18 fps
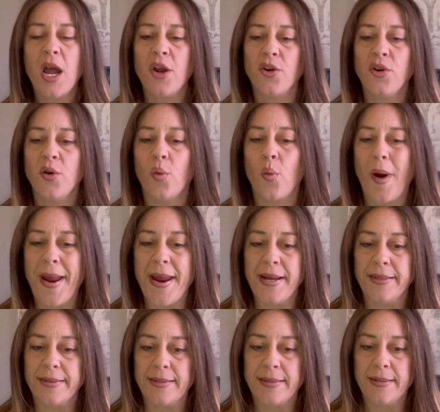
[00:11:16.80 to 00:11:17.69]
your
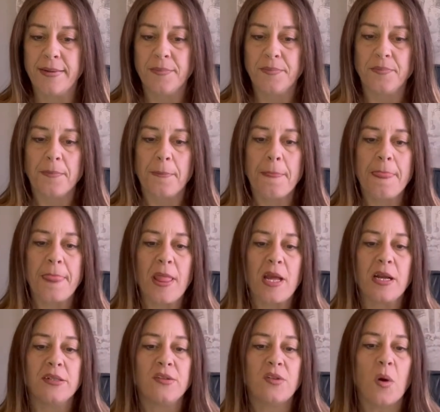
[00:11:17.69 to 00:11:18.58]
weight.
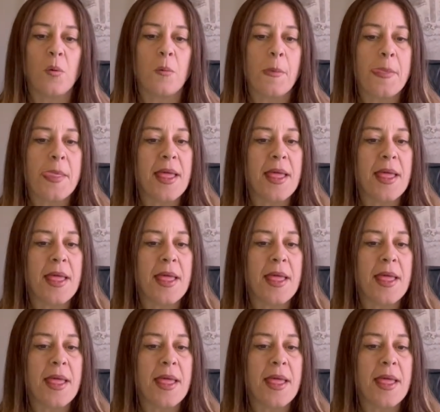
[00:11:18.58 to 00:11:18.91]
So,